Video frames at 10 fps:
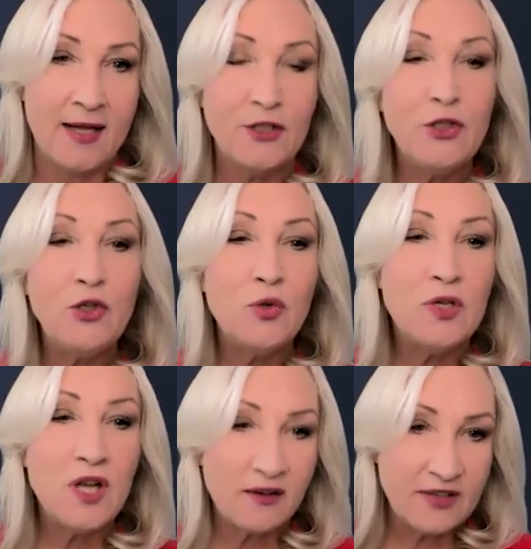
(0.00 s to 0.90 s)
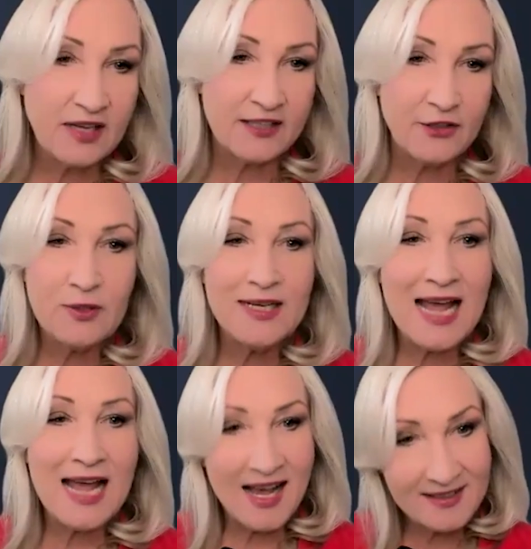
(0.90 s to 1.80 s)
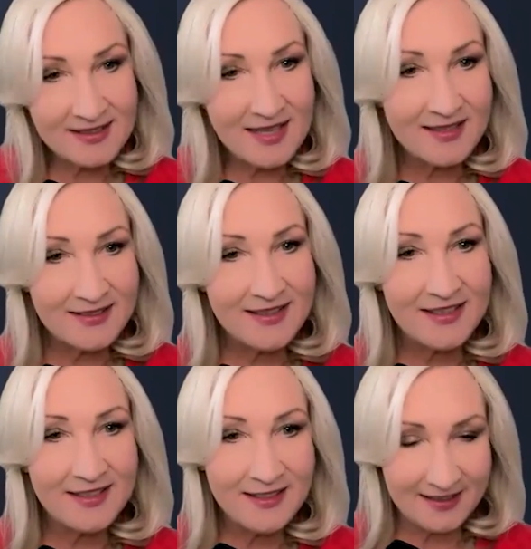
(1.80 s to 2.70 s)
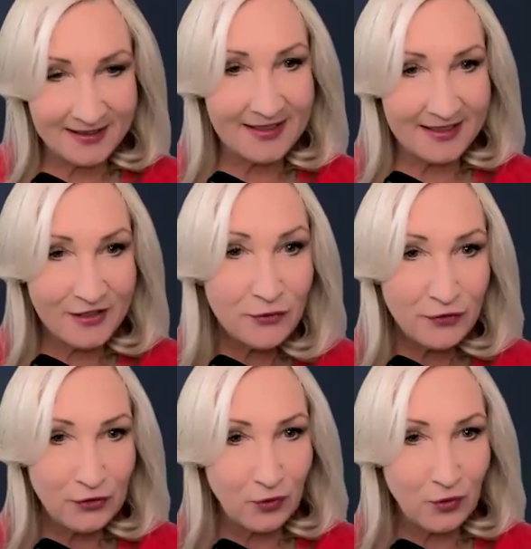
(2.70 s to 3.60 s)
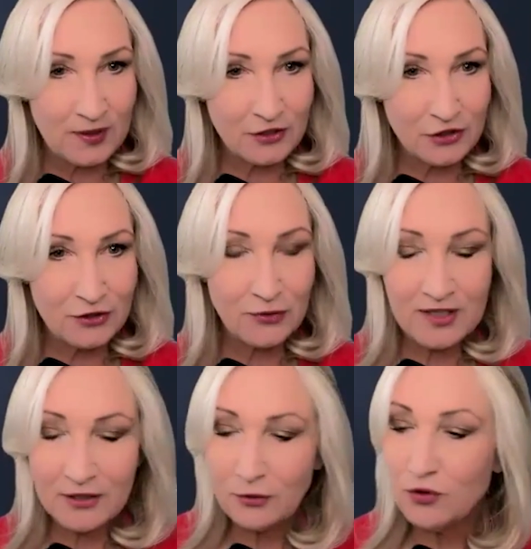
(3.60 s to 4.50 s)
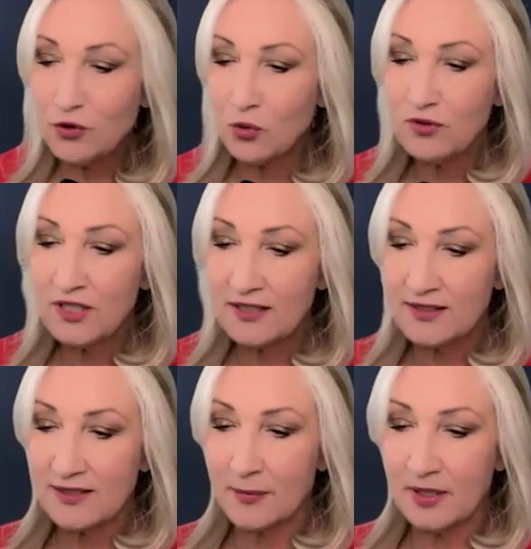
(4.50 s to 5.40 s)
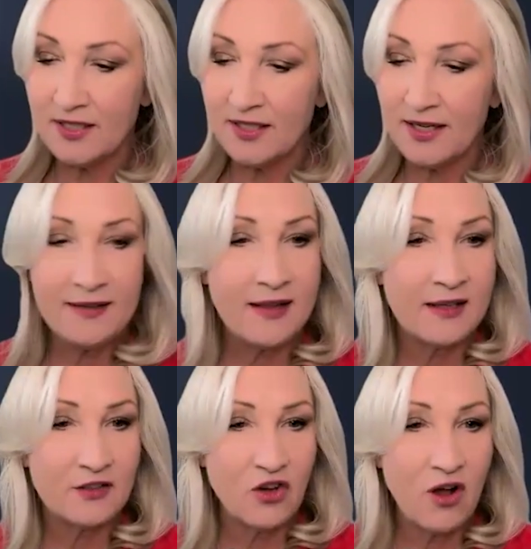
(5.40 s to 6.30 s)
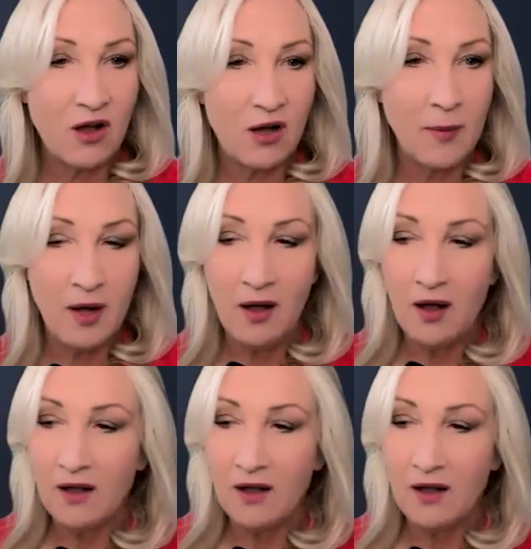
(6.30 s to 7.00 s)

Do you love that? You can ask that in the interview question so that you don't get somebody in that job